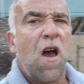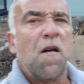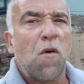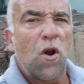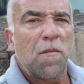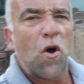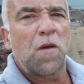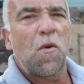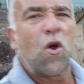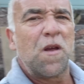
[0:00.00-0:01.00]
Morning,
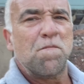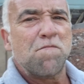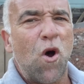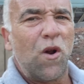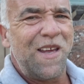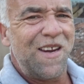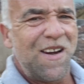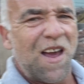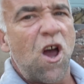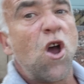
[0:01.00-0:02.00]
morning, morning,
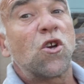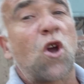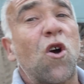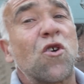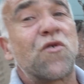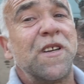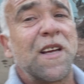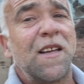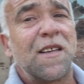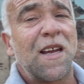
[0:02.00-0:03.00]
morning. Concrete
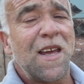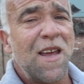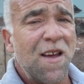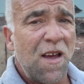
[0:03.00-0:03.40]
day today.